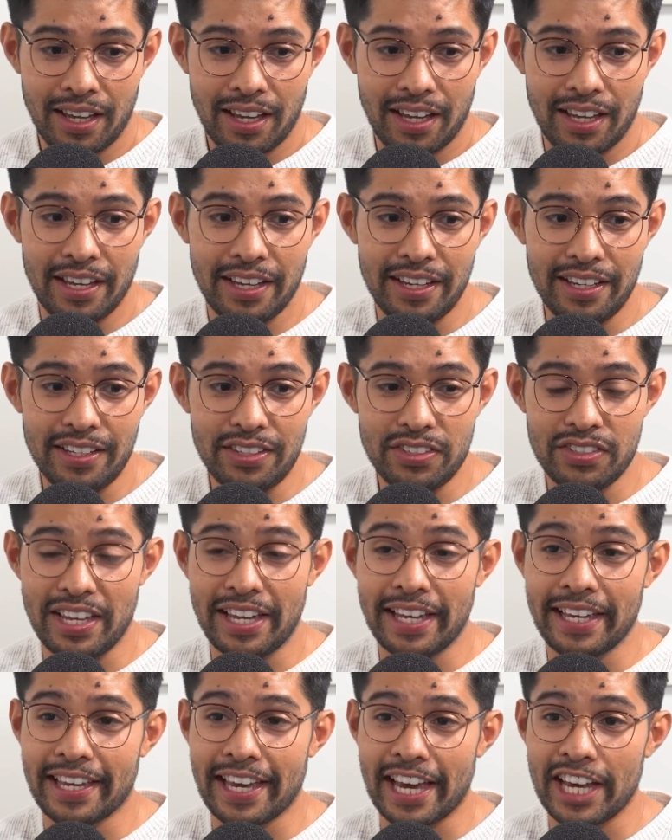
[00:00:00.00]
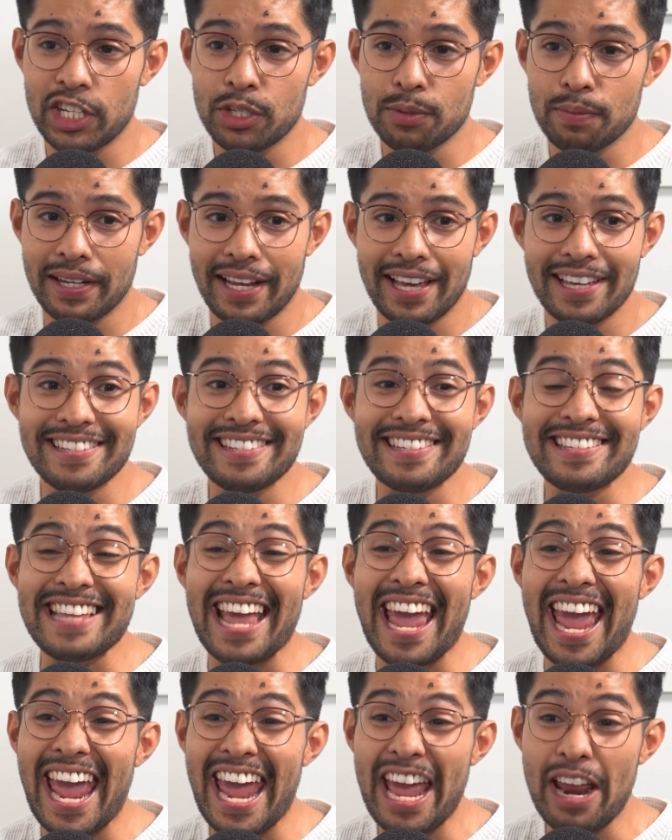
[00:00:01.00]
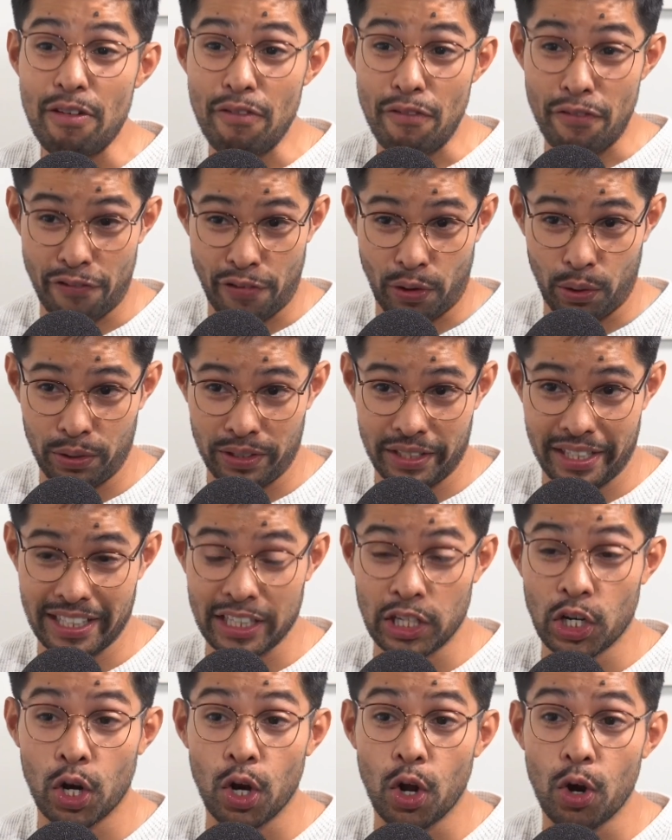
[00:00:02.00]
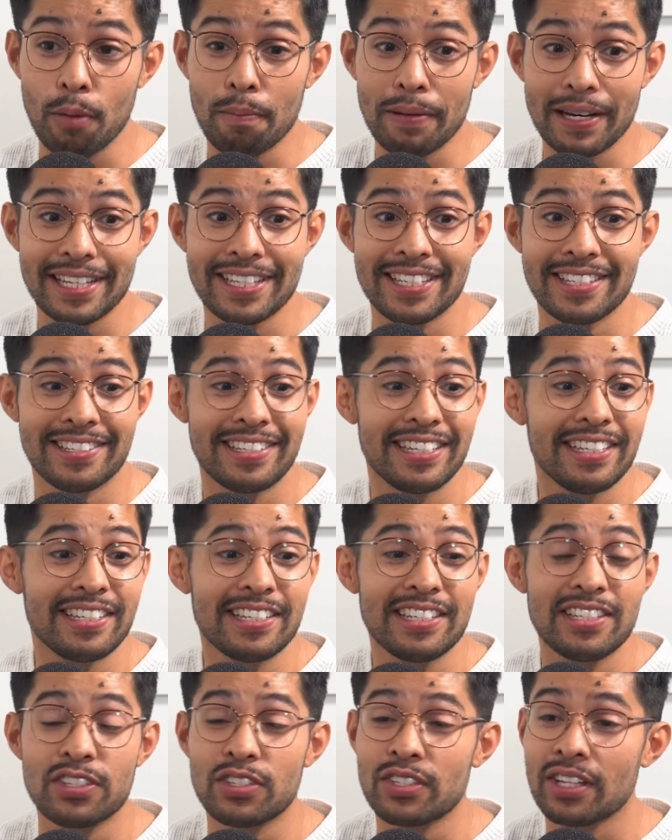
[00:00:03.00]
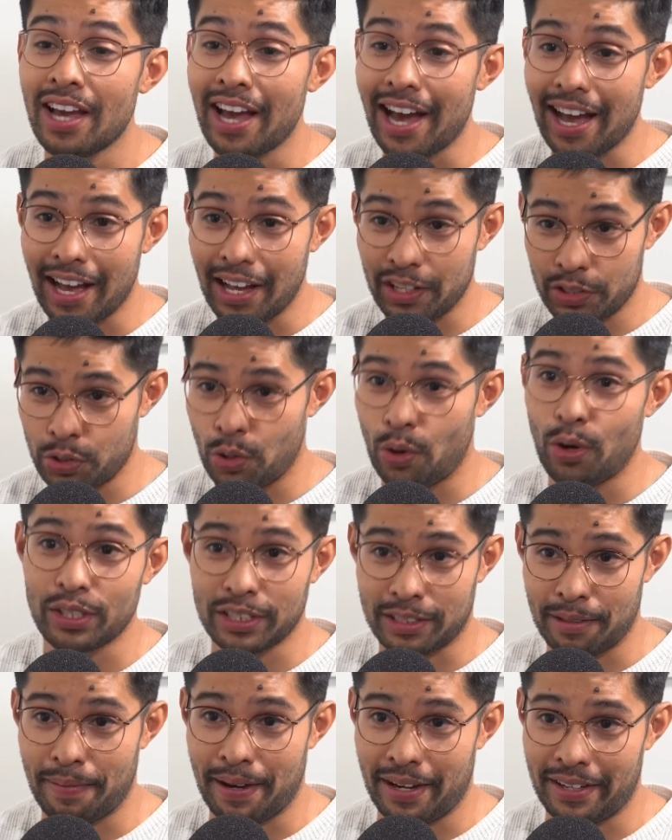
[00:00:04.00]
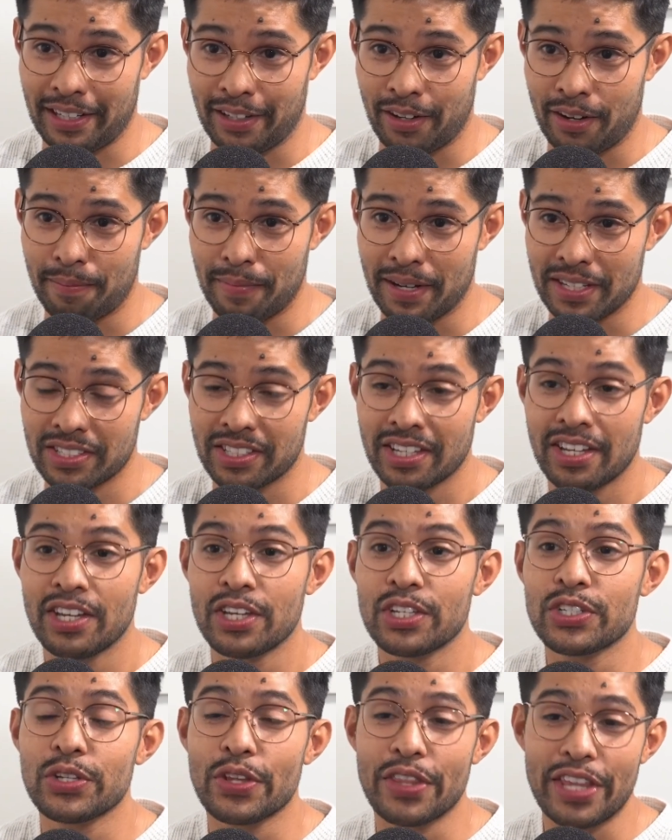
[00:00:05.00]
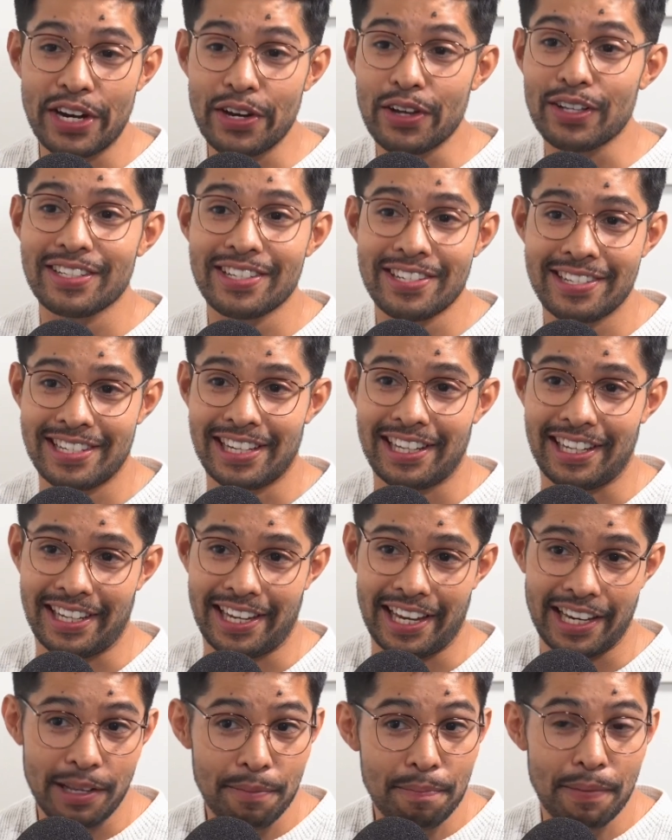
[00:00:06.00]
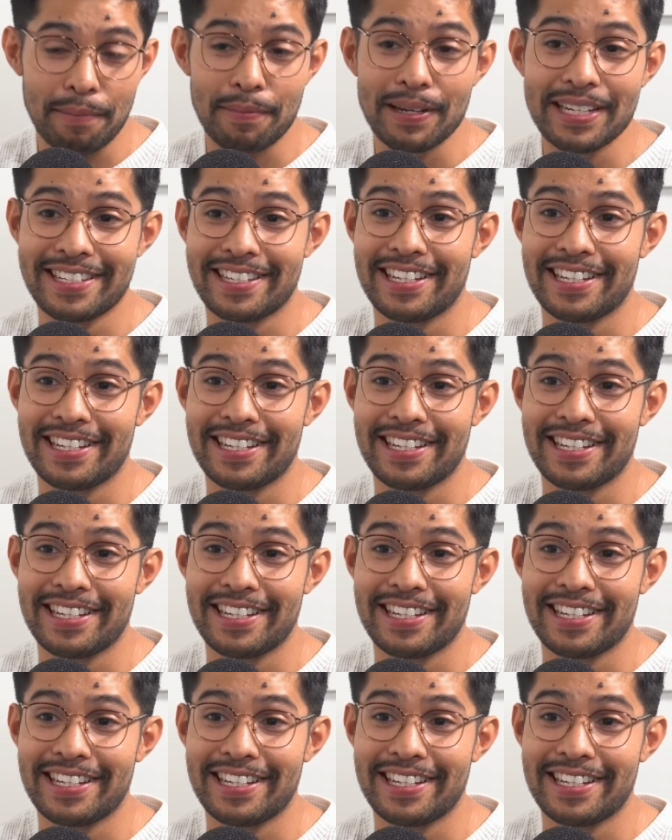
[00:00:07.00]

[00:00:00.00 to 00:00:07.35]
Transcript: His engagement has tenfolded globally since he's talked about Elon Musk. So they're not silly. Any publicity.